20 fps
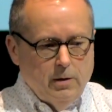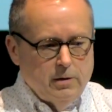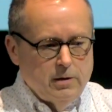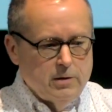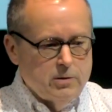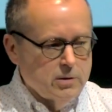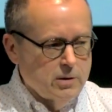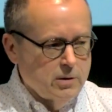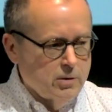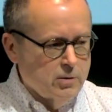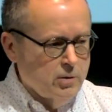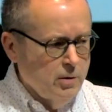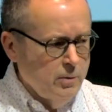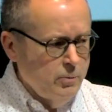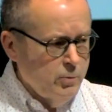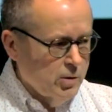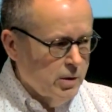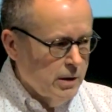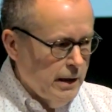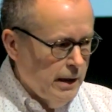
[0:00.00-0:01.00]
They took a
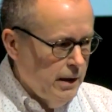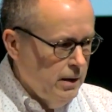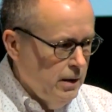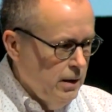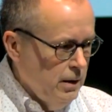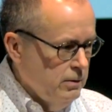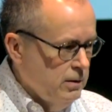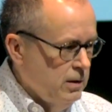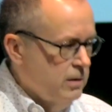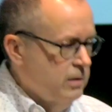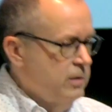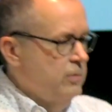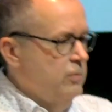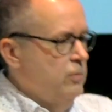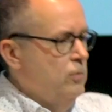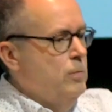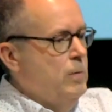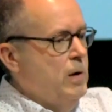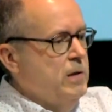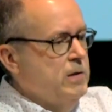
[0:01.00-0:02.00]
cripple guy, they
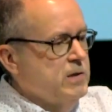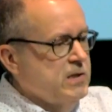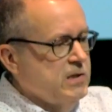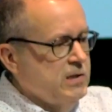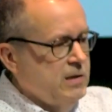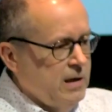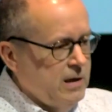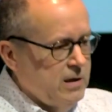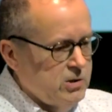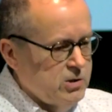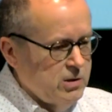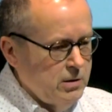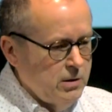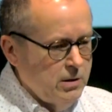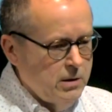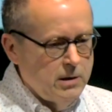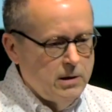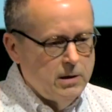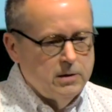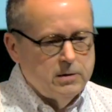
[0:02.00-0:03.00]
threw him on the stage,
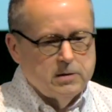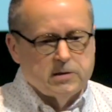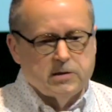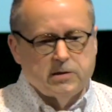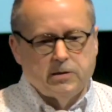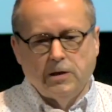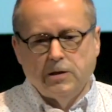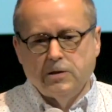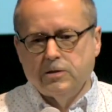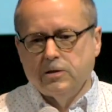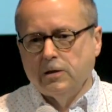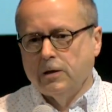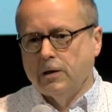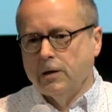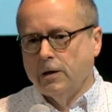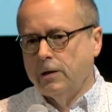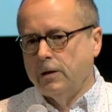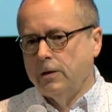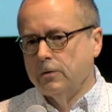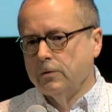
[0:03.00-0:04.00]
and he hit the stage and he
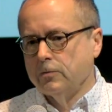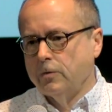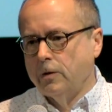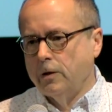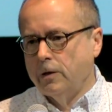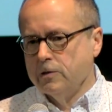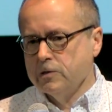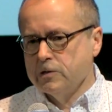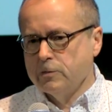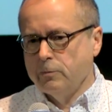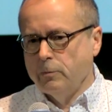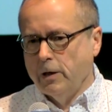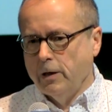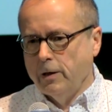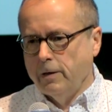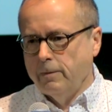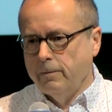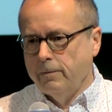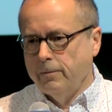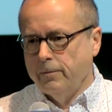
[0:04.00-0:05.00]
got healed right on the spot.